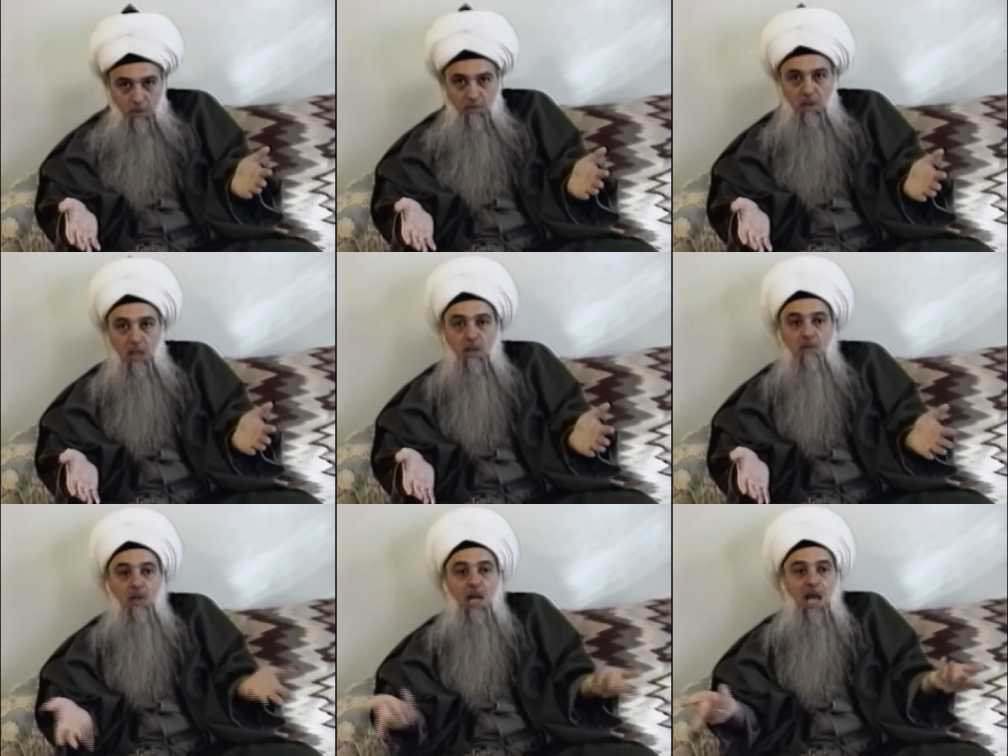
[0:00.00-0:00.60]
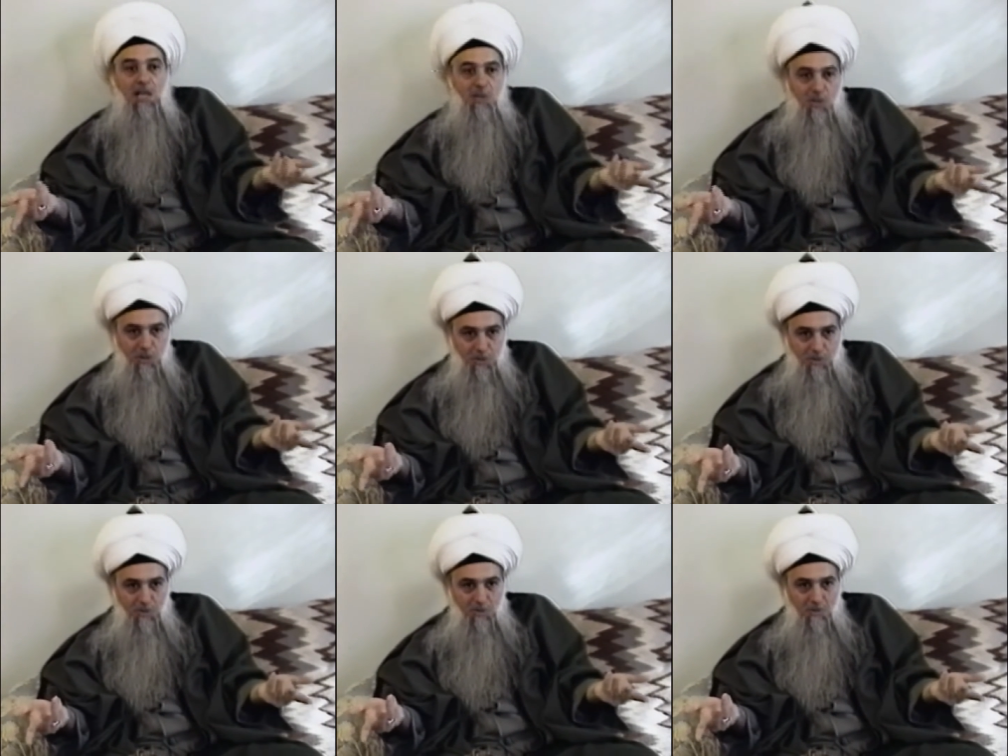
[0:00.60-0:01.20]
in the, in the
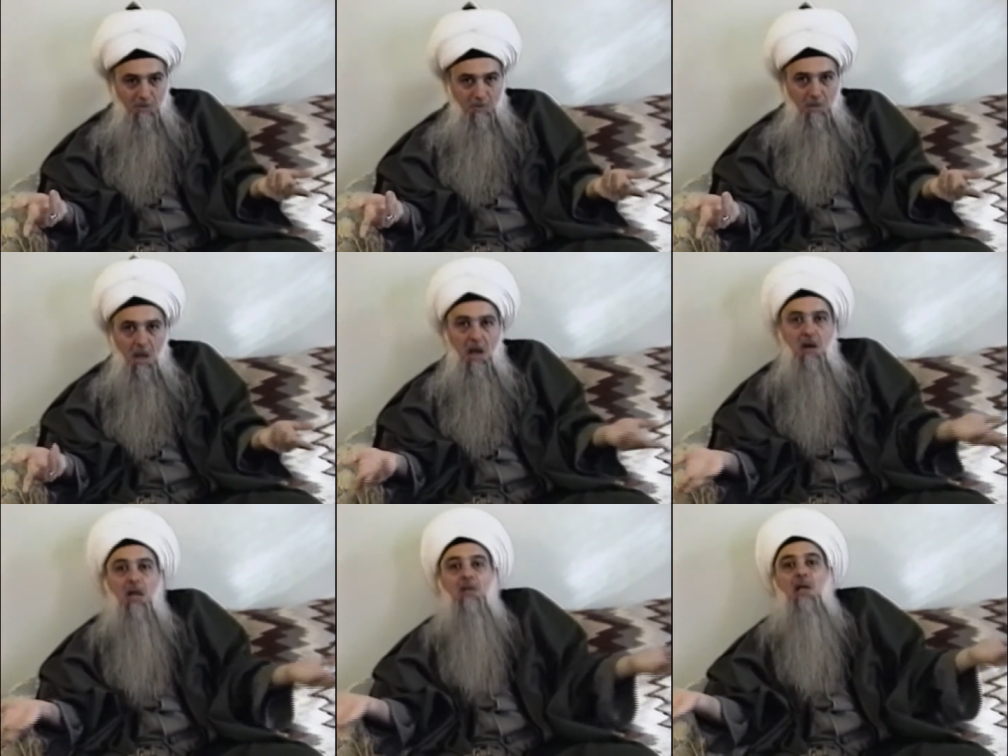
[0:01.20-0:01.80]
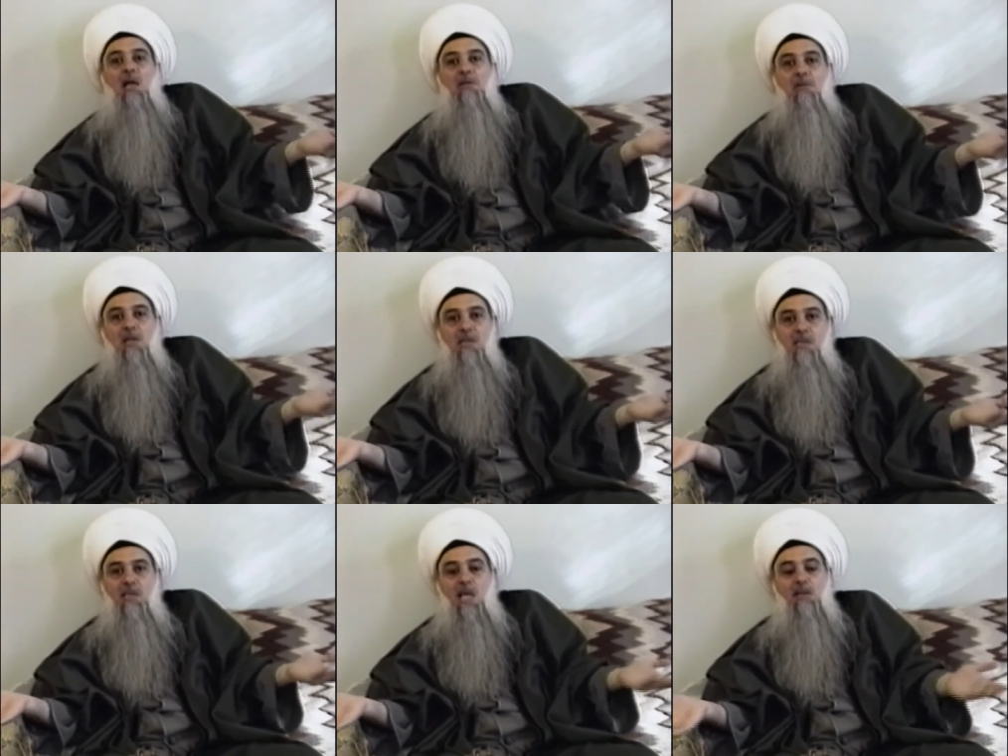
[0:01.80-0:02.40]
lecture. They are not
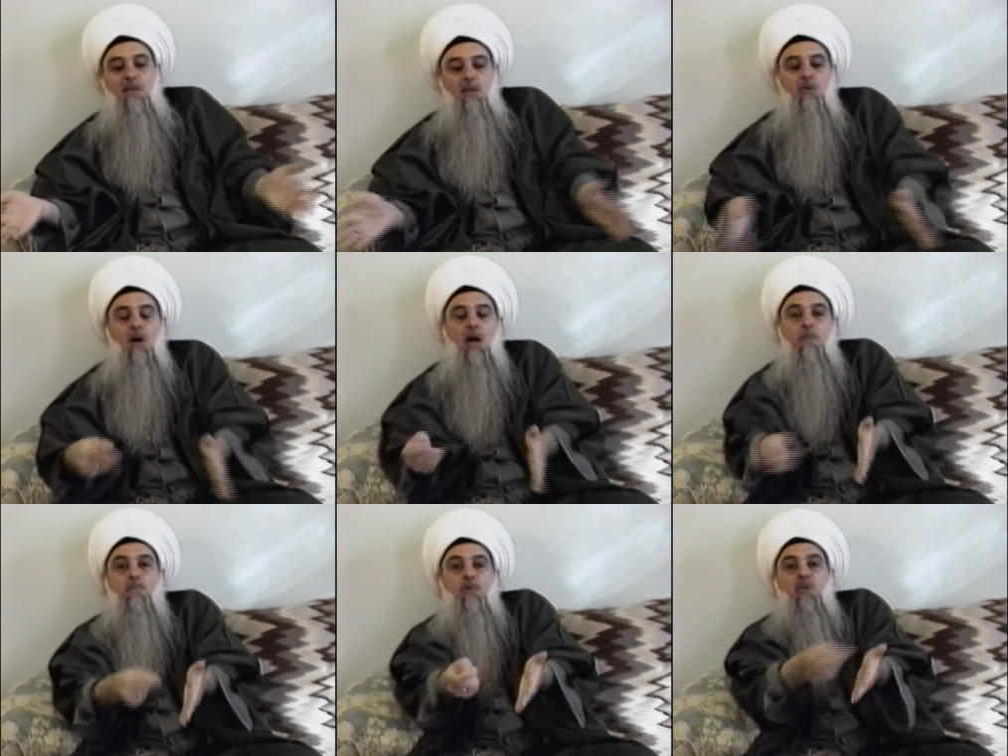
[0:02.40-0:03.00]
understanding. You are